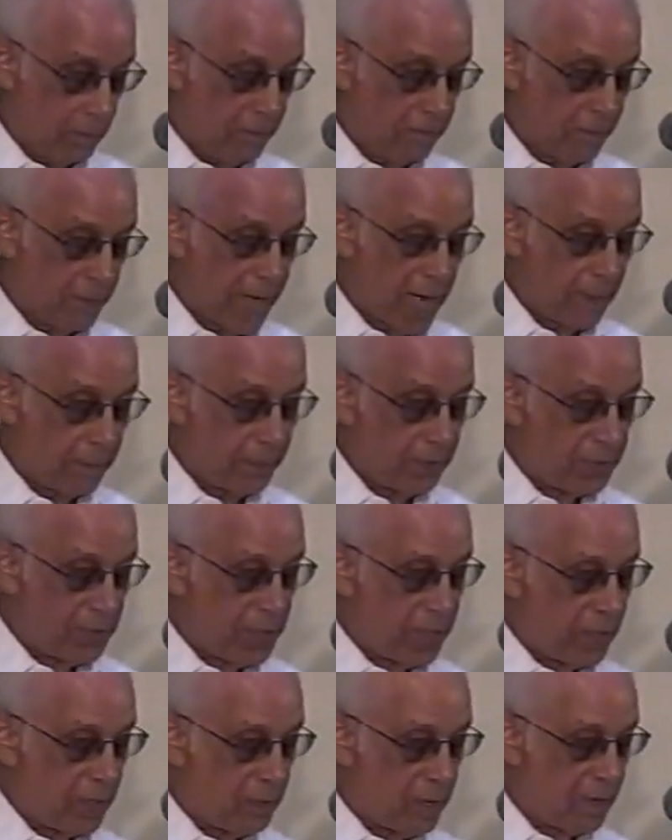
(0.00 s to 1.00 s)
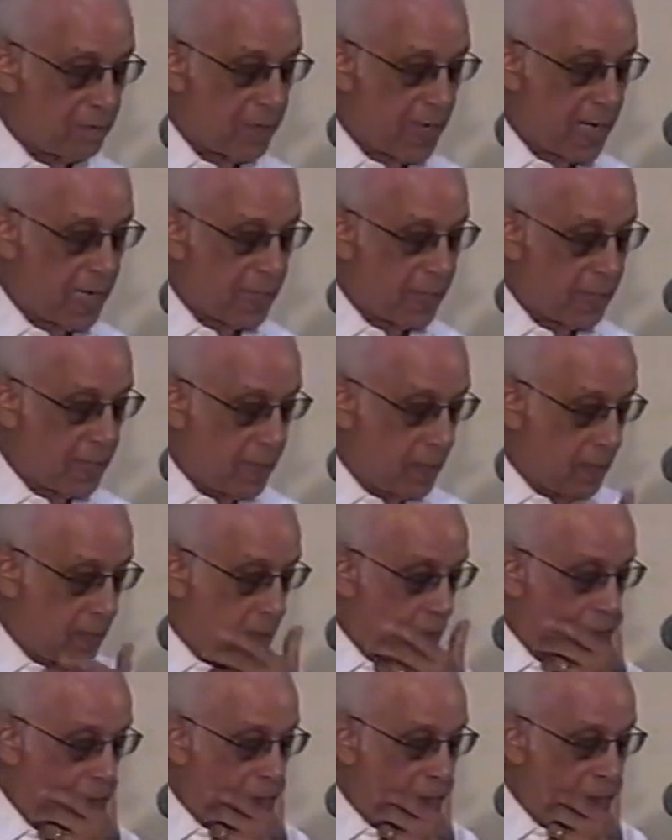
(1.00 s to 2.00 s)
Before I proceed, however, I
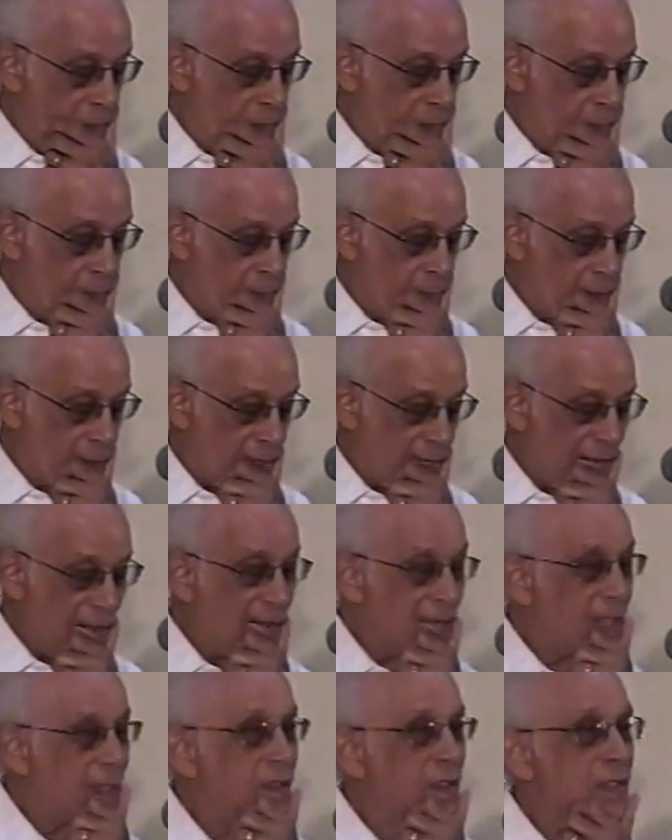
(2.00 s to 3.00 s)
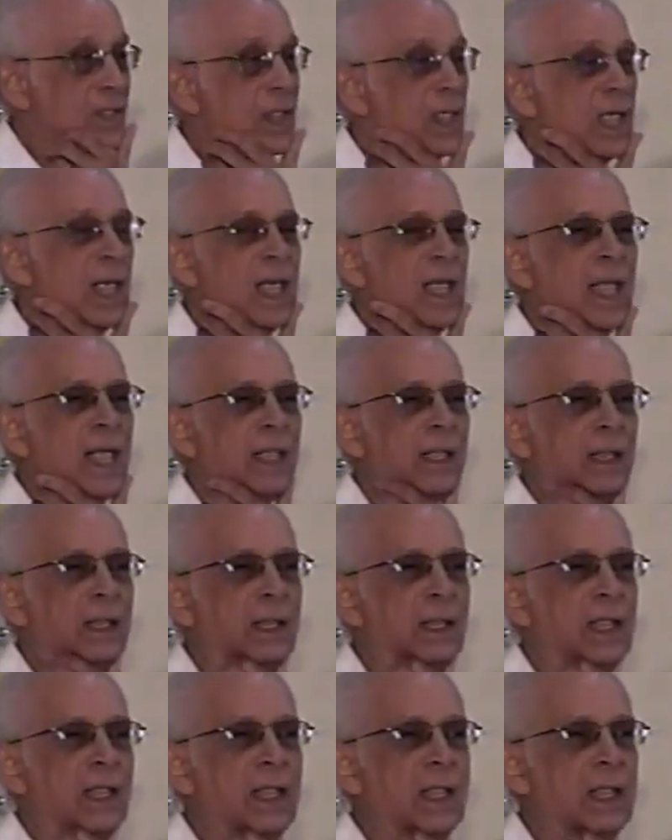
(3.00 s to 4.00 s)
would like to say
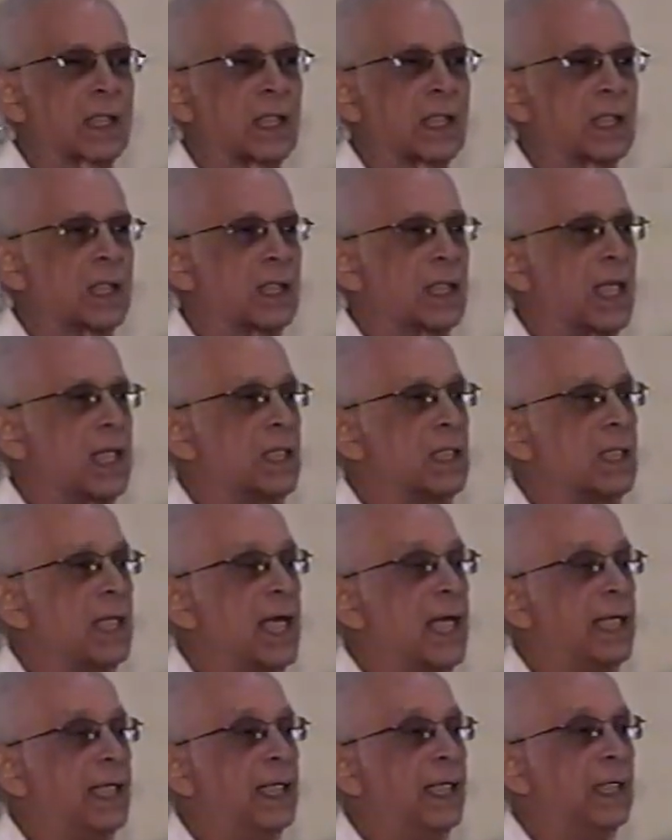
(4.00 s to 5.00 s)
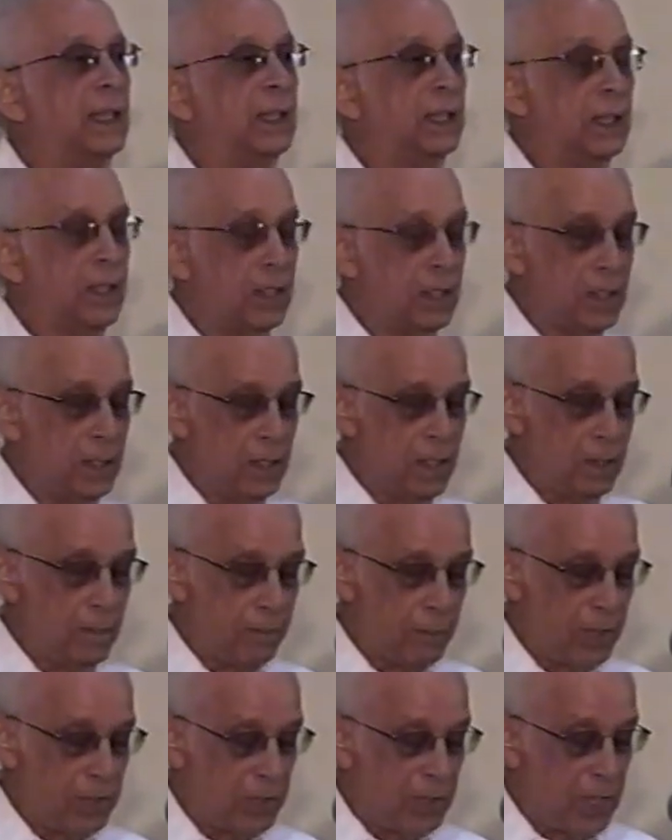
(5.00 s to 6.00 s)
that there is a sense I get in the
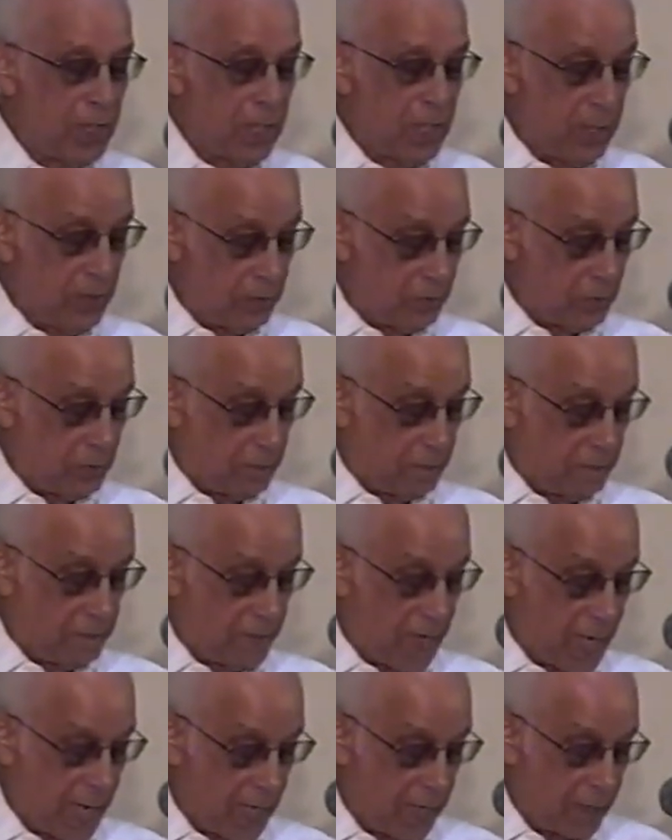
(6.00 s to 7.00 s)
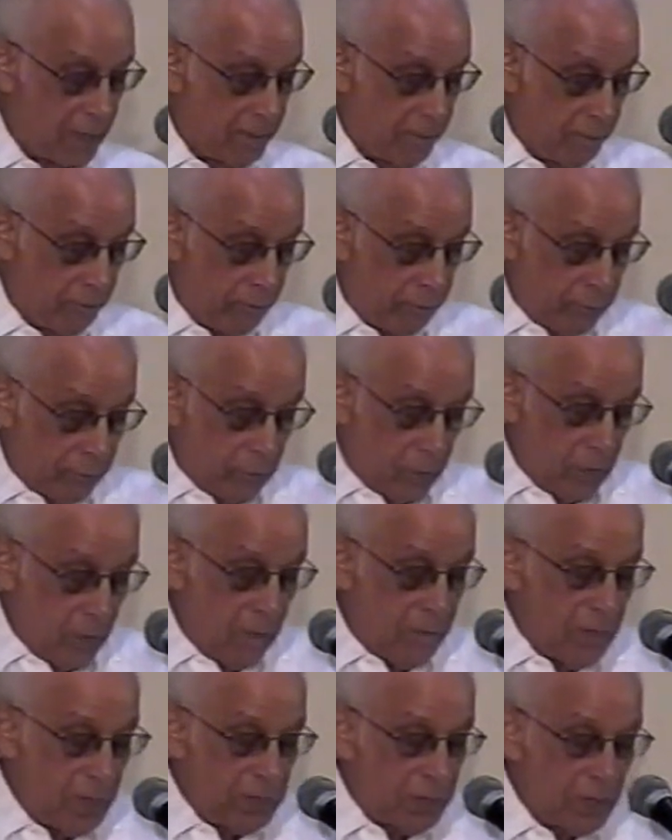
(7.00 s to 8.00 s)
proceedings so far
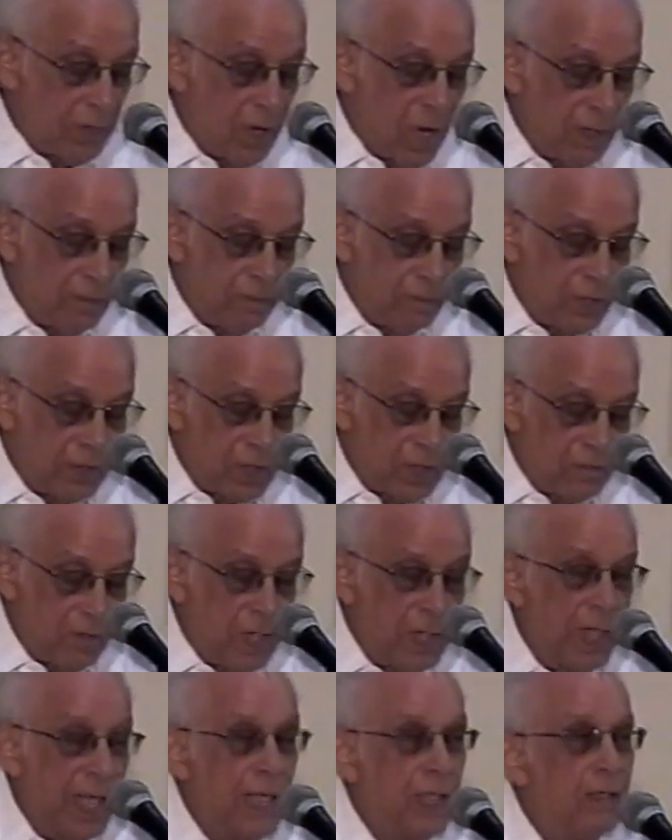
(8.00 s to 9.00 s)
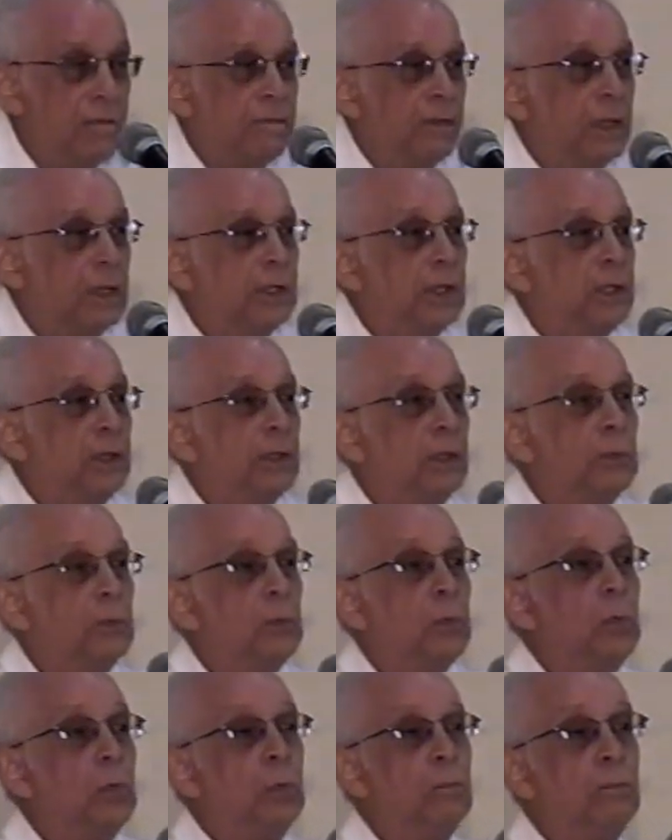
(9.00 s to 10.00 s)
of this conference of an elephant in the
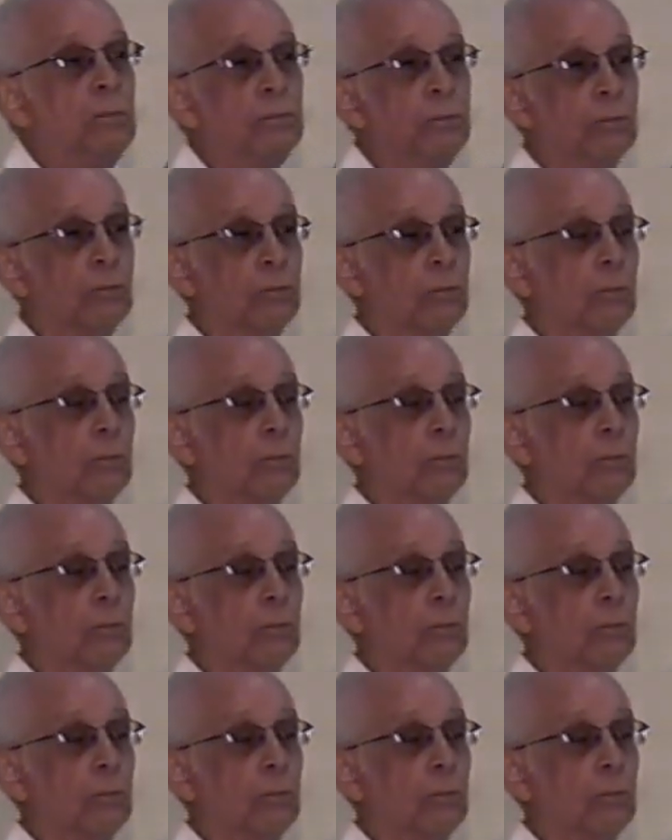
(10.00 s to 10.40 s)
room